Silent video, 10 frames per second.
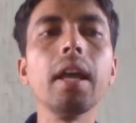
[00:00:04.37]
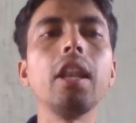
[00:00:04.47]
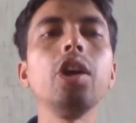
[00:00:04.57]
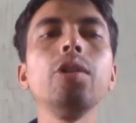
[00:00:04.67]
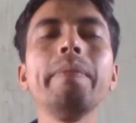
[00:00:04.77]

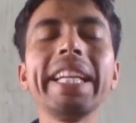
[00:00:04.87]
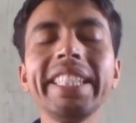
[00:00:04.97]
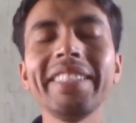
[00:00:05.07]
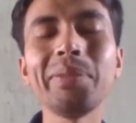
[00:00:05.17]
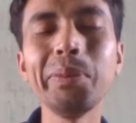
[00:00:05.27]
Hello,
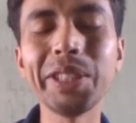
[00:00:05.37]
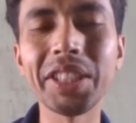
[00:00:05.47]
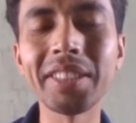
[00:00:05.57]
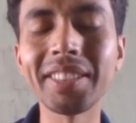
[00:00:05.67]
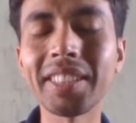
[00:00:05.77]
my dear
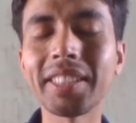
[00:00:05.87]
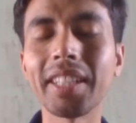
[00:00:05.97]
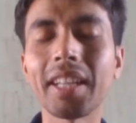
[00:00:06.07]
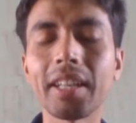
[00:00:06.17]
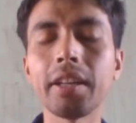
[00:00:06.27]

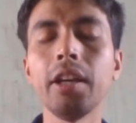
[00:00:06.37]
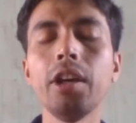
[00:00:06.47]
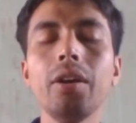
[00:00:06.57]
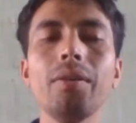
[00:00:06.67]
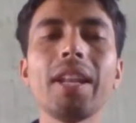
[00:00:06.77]
ViVidZiaans.
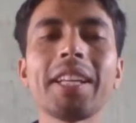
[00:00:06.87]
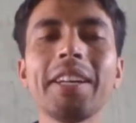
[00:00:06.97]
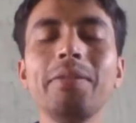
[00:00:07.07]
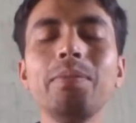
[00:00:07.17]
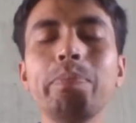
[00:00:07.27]

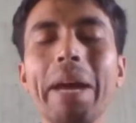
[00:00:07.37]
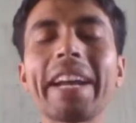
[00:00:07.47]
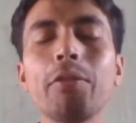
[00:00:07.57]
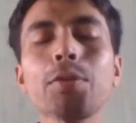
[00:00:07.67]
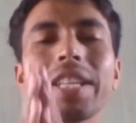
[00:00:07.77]
Welcome
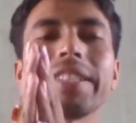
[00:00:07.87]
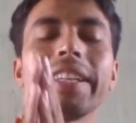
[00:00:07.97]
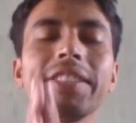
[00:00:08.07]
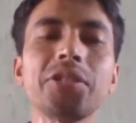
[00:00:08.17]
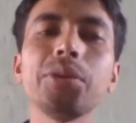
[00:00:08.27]
back
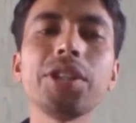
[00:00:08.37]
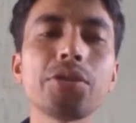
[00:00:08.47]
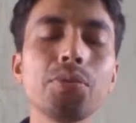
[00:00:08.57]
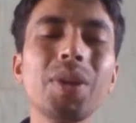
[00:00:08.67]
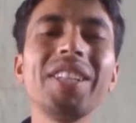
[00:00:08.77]
once again to
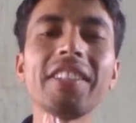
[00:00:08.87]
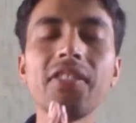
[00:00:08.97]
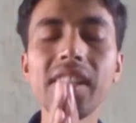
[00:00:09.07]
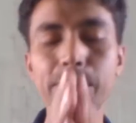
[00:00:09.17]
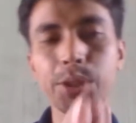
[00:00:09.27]
this
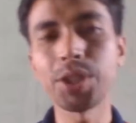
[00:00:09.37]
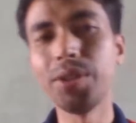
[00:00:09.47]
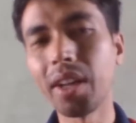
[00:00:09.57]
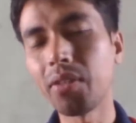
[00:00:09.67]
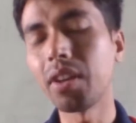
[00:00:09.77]
wonderful
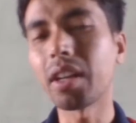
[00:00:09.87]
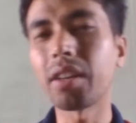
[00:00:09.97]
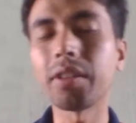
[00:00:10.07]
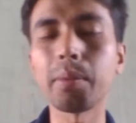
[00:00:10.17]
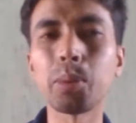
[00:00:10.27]
episode of
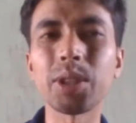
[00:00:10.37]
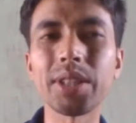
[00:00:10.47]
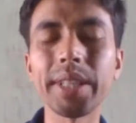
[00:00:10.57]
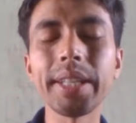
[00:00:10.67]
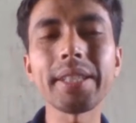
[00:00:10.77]
Lockdown Developer
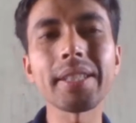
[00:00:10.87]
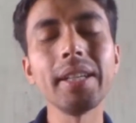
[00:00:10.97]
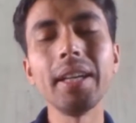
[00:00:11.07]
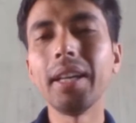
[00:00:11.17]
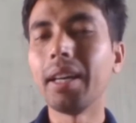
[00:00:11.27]

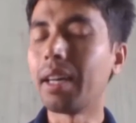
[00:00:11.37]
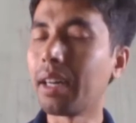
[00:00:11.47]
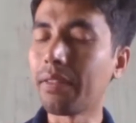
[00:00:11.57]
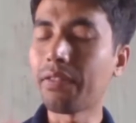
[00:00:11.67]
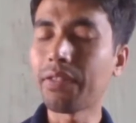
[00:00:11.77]
Series,
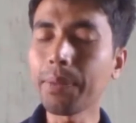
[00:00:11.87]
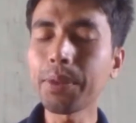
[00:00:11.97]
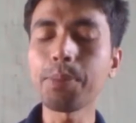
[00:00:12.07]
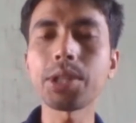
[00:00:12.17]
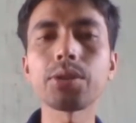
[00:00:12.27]

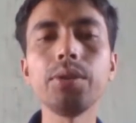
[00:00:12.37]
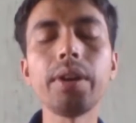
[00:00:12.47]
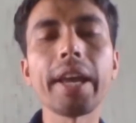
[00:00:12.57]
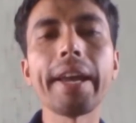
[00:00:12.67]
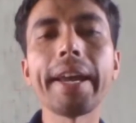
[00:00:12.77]
fifth
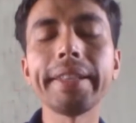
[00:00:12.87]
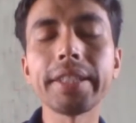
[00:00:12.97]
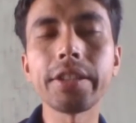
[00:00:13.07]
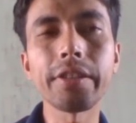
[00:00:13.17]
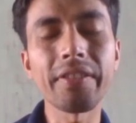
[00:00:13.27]
episode.
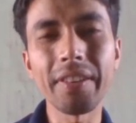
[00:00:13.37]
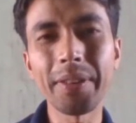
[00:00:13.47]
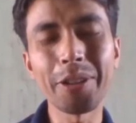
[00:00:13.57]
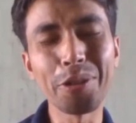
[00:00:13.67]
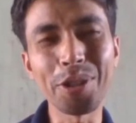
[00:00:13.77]
And this is your
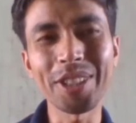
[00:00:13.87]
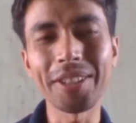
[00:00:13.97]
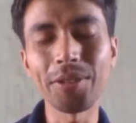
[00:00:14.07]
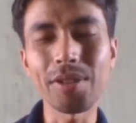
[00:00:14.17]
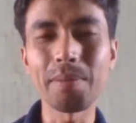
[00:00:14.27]
favorite
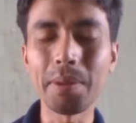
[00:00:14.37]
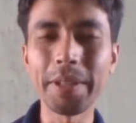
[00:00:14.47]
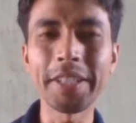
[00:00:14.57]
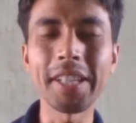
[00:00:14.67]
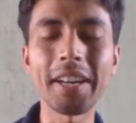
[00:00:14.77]
host and host
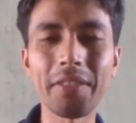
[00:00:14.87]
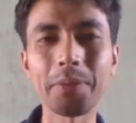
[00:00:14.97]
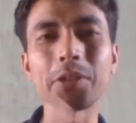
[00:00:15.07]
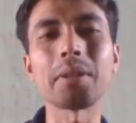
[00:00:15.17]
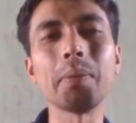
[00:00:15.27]
ViVidZiaans
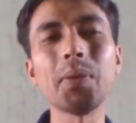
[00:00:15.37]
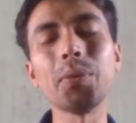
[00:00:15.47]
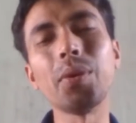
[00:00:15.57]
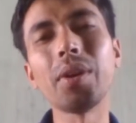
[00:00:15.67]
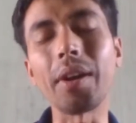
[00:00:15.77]
from the top of
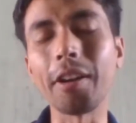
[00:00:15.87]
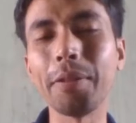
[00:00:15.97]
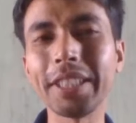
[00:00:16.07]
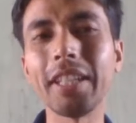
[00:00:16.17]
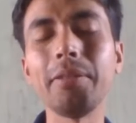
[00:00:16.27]
the world,
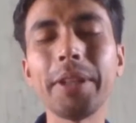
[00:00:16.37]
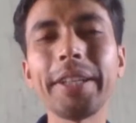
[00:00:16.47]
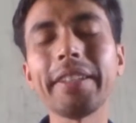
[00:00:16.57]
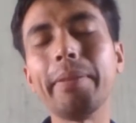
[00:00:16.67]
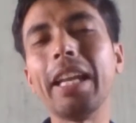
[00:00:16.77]
always
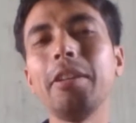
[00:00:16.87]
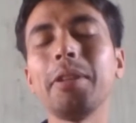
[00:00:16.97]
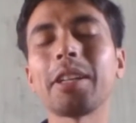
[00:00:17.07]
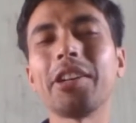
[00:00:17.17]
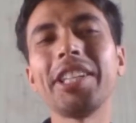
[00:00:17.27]
delivering the
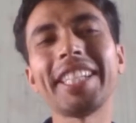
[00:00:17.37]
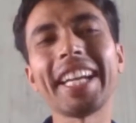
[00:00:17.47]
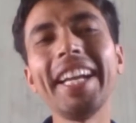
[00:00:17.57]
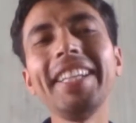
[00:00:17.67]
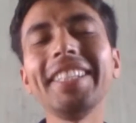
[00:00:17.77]
valuable
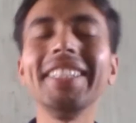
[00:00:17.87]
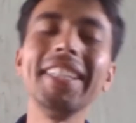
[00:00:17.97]
content.